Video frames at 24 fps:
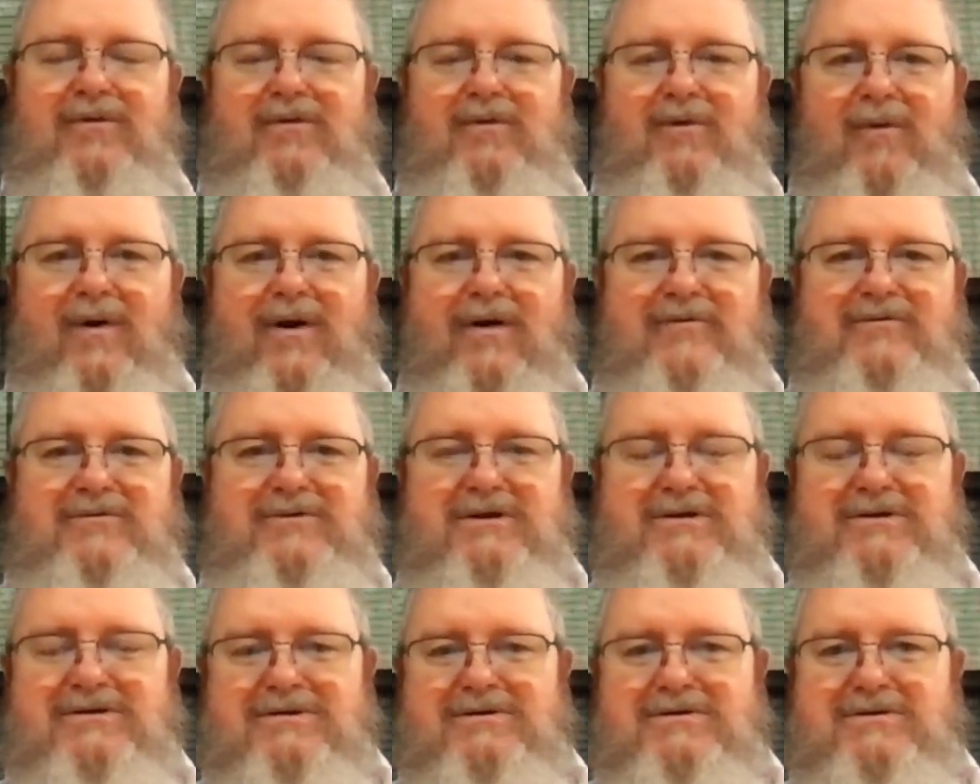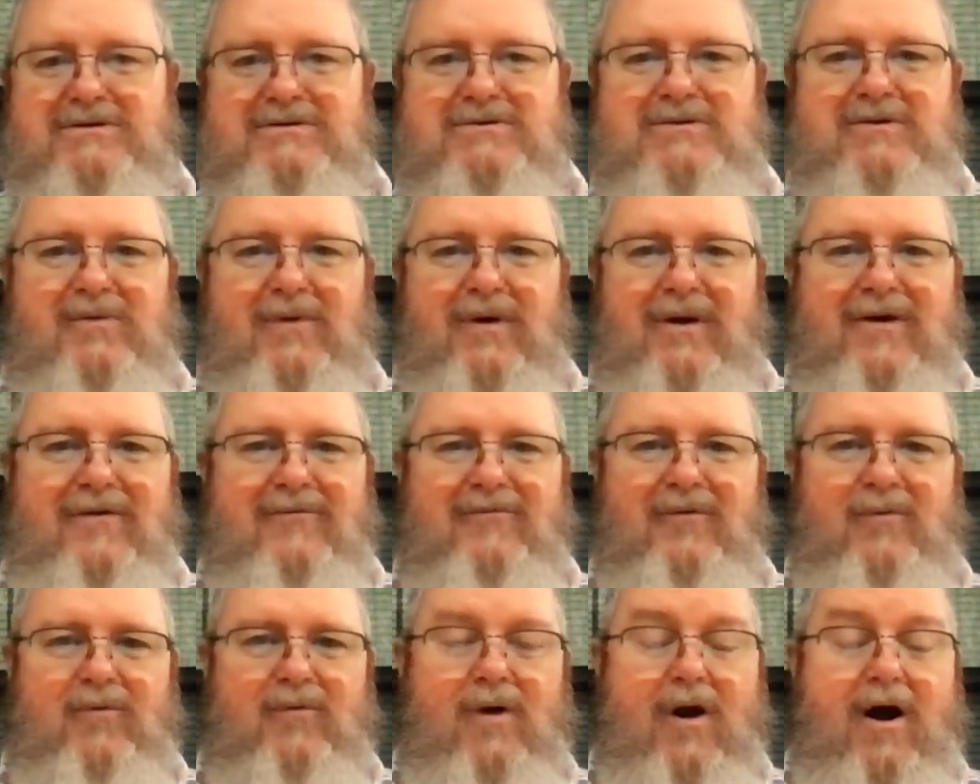The way of Jesus is the way of
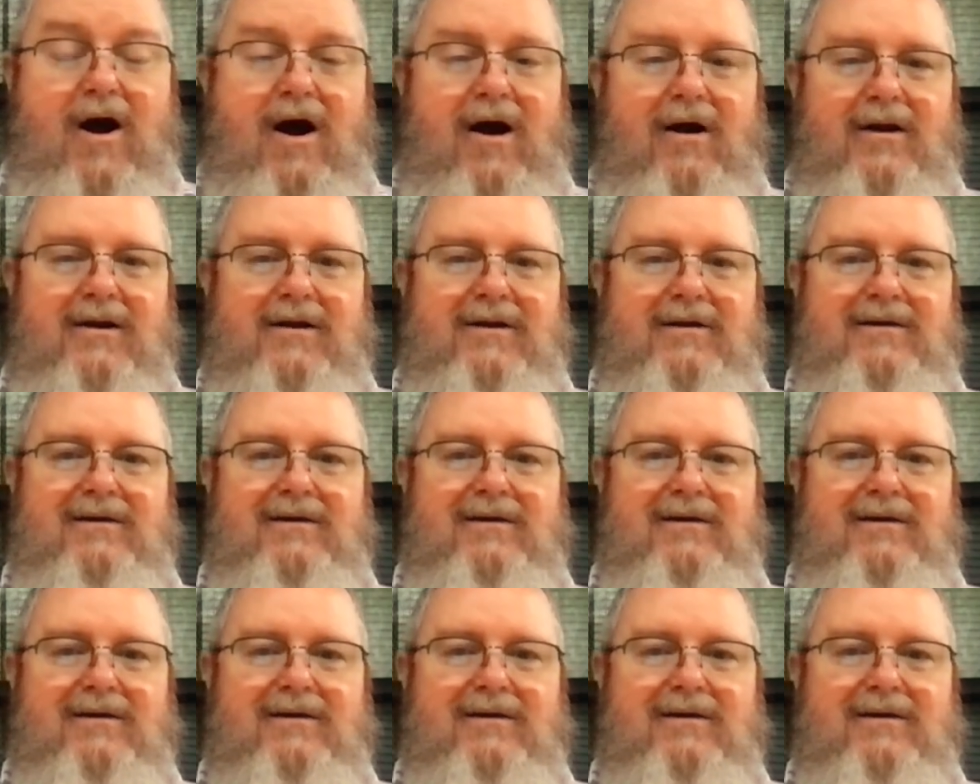the rock.